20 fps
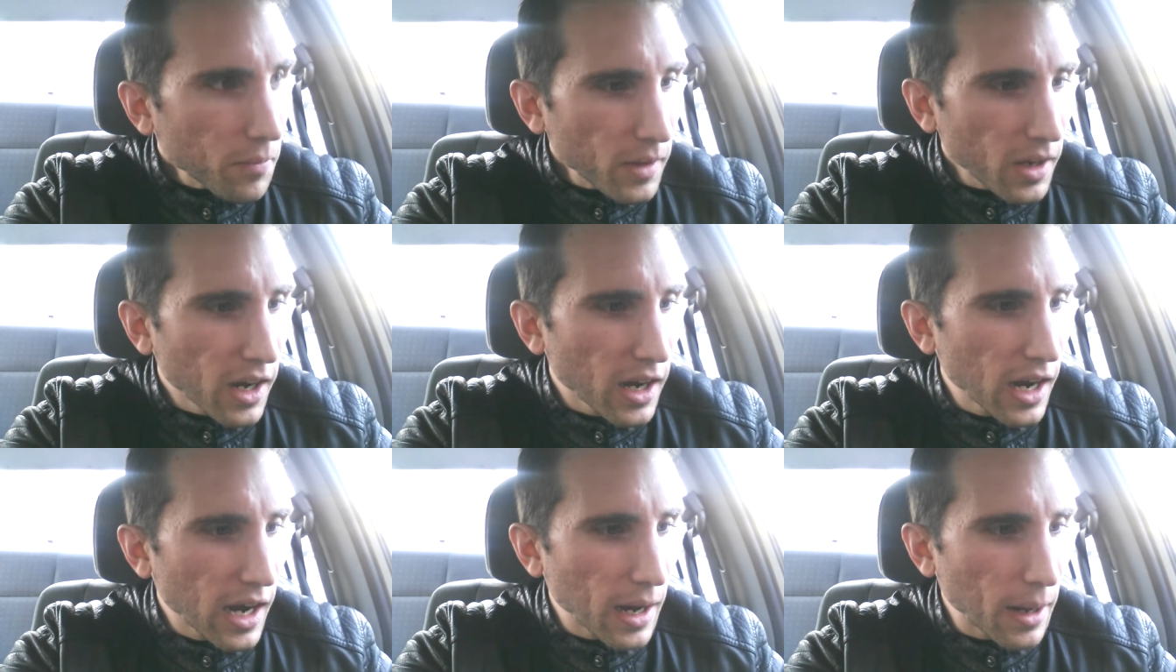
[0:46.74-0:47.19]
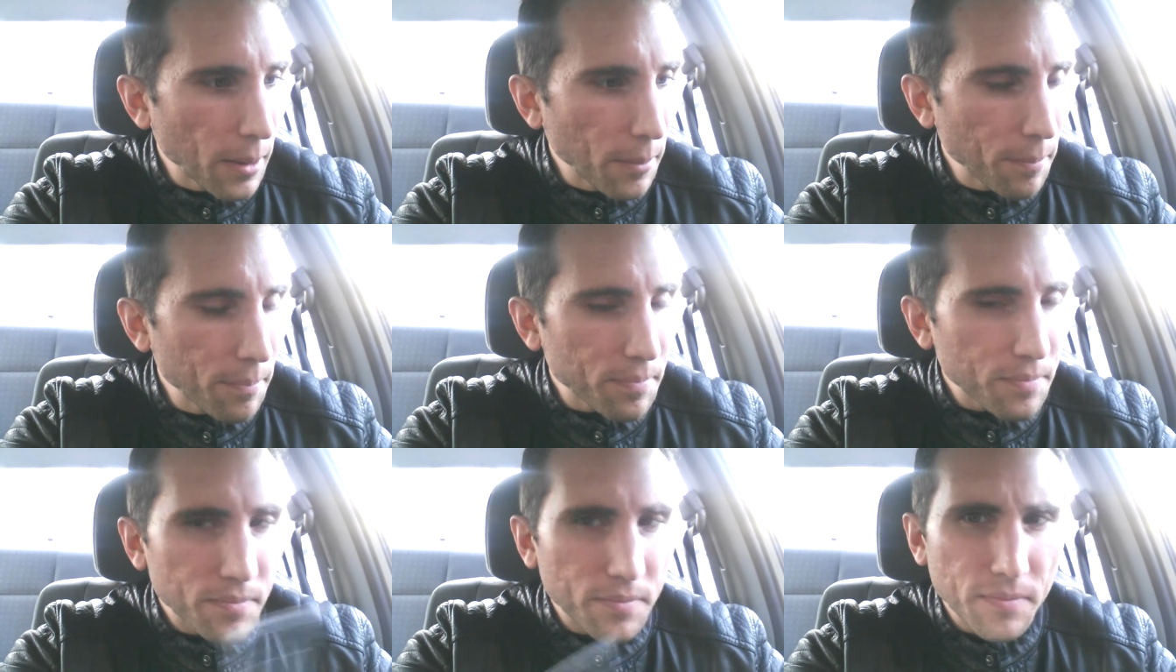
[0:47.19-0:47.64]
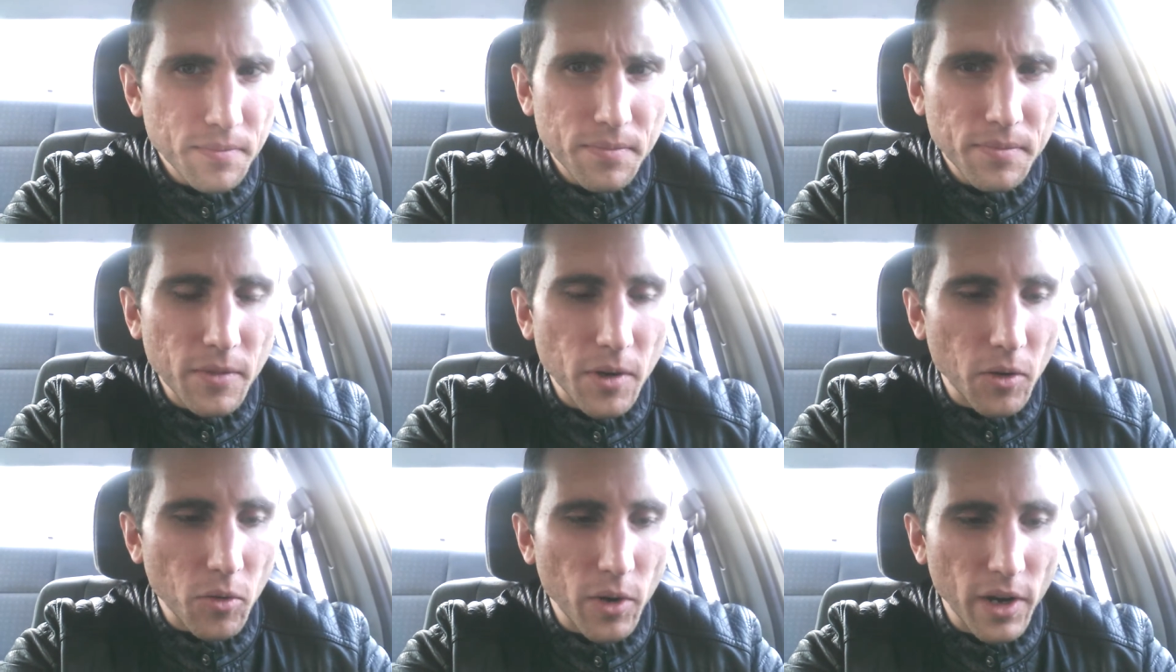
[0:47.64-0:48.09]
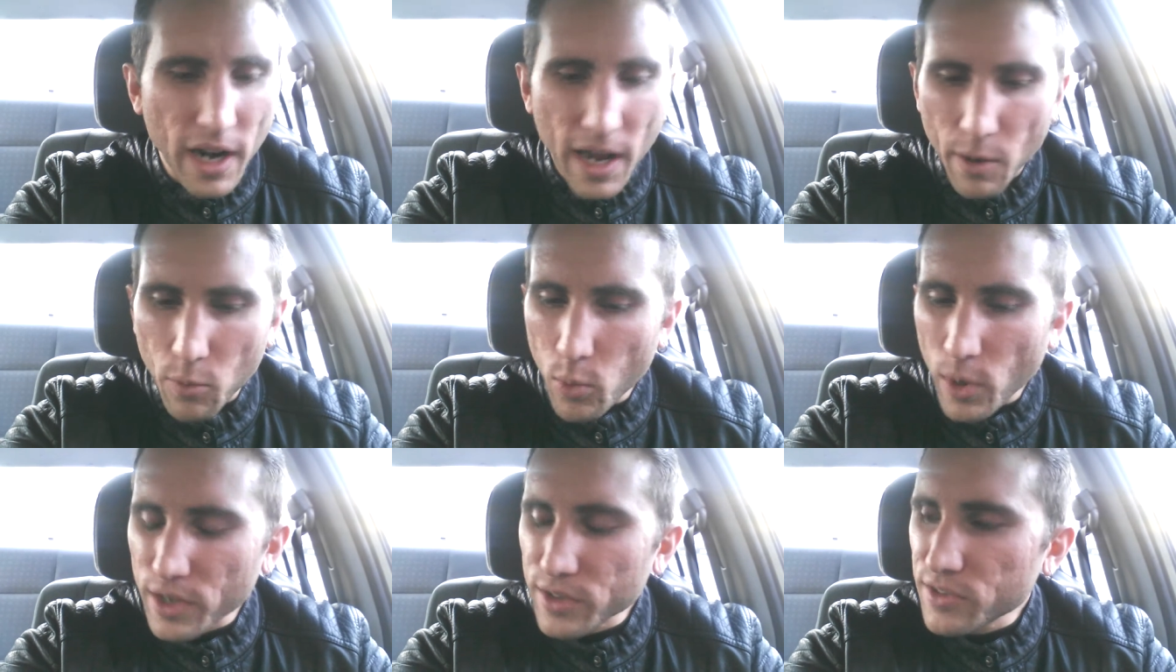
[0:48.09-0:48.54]
um, when
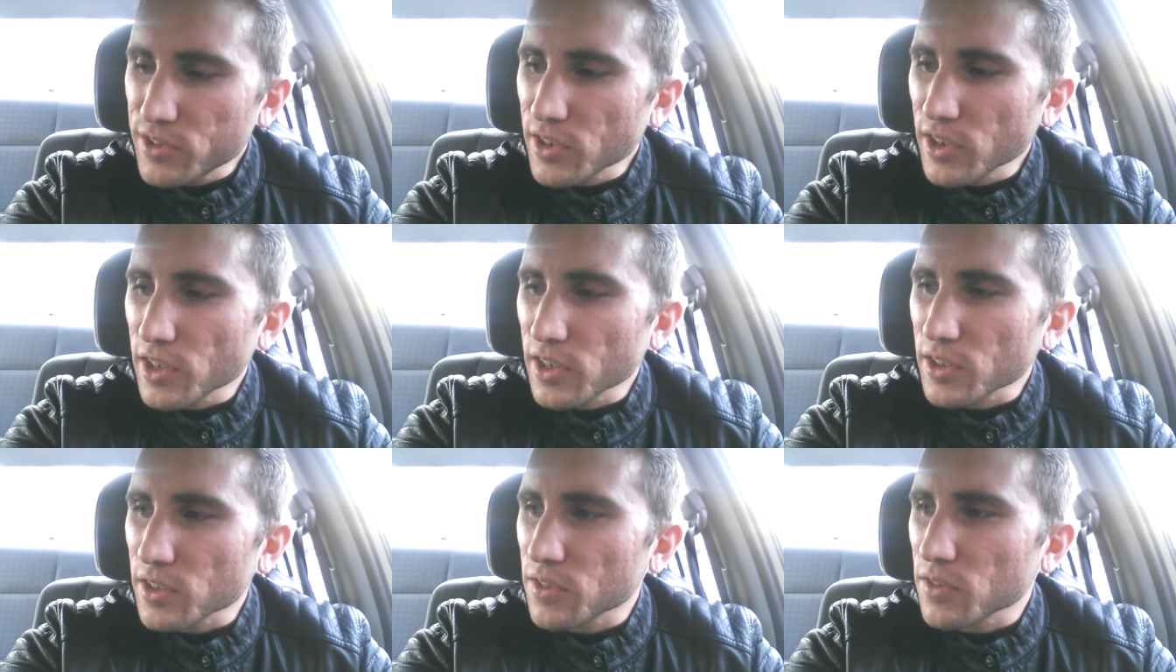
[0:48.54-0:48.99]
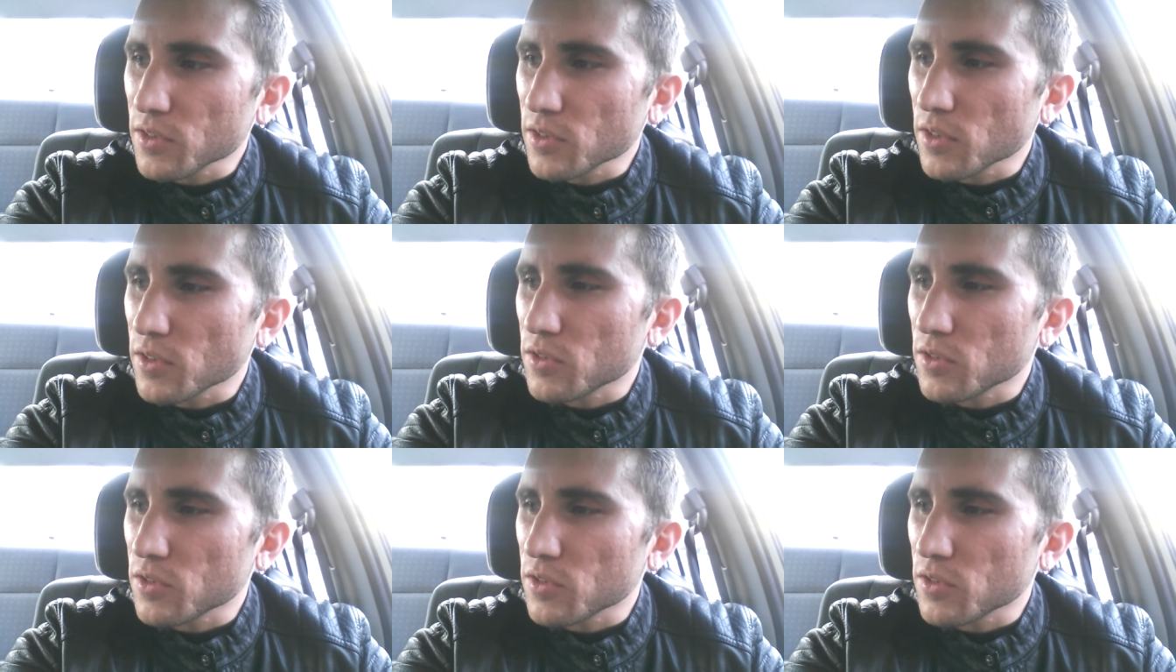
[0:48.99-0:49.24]
I went to